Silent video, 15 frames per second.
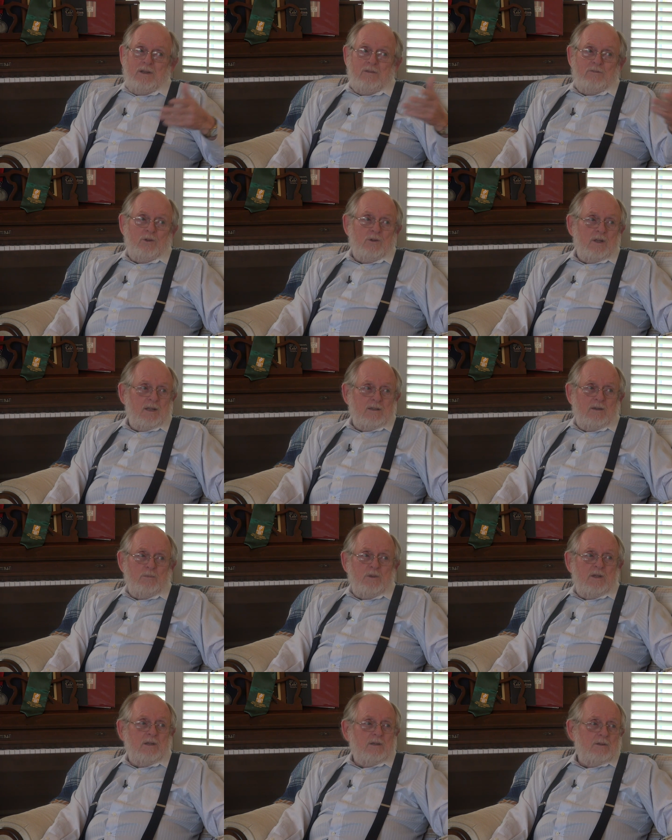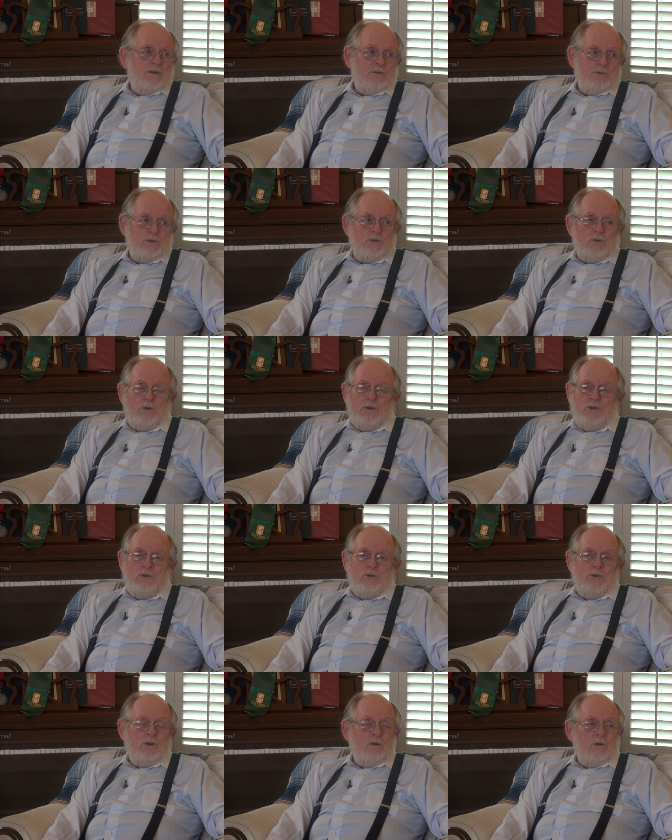If you're not committing another story,
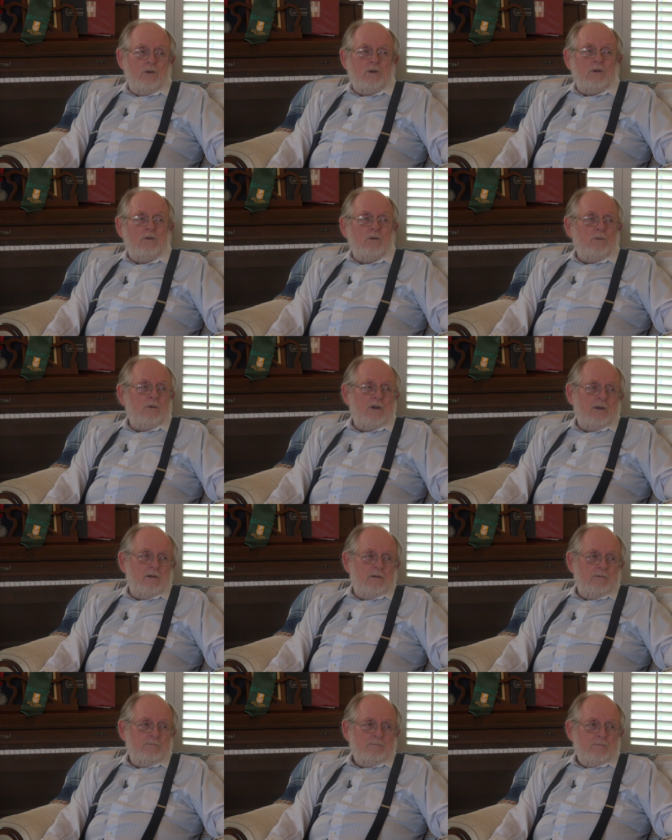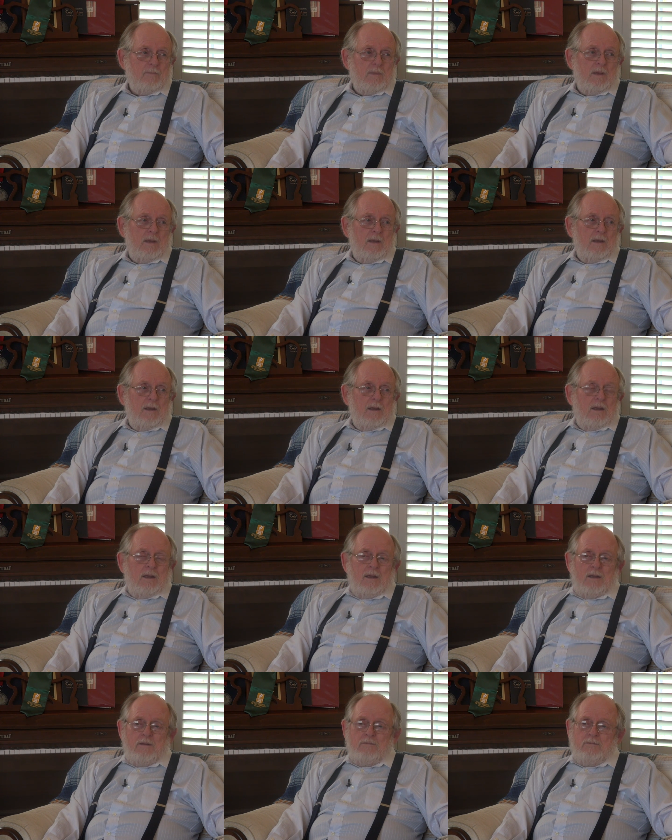you're no longer a writer.
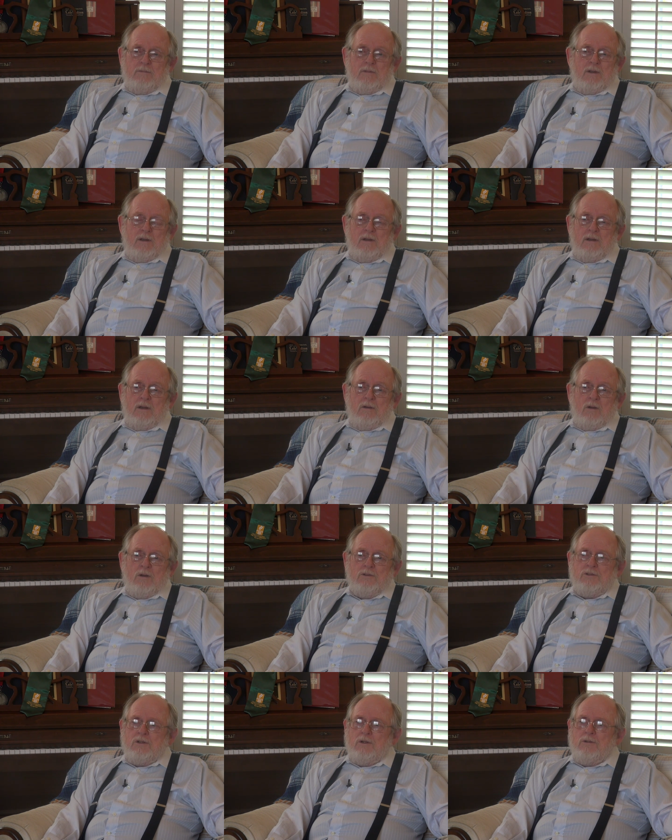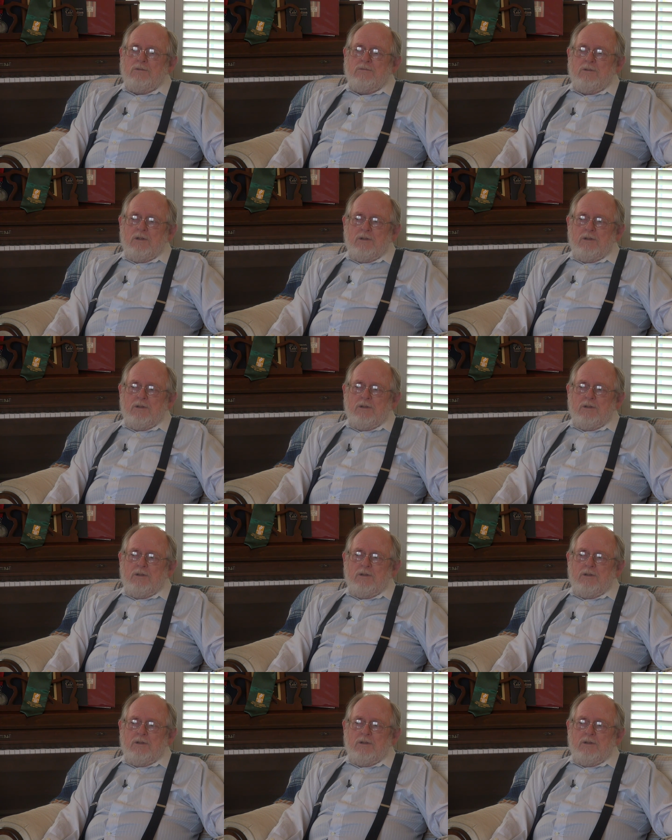And also,